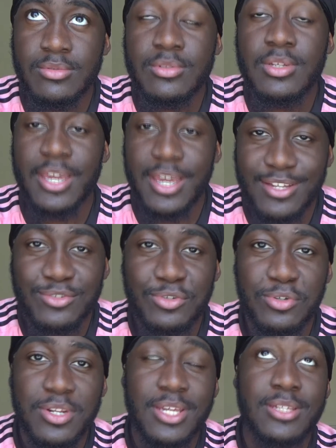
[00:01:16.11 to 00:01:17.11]
Yeah, in
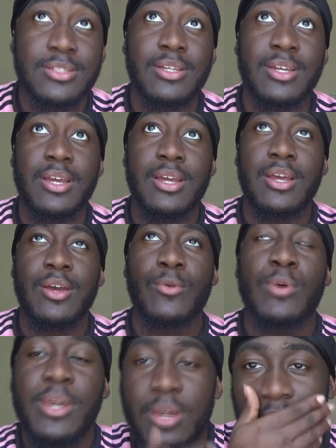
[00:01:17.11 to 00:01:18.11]
2 days.
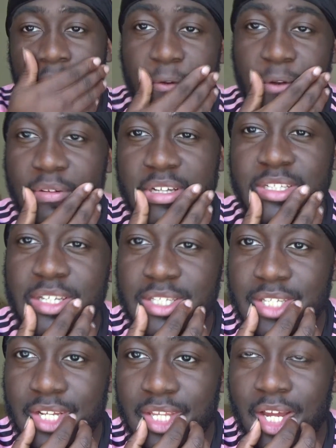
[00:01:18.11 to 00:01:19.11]
Wait, I don't know if I should have
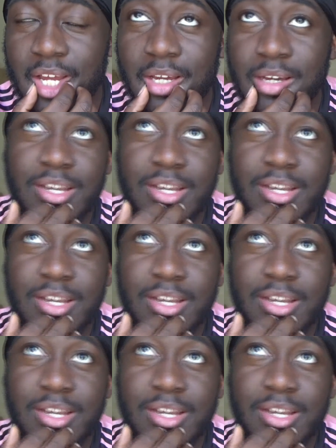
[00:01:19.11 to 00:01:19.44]
said that.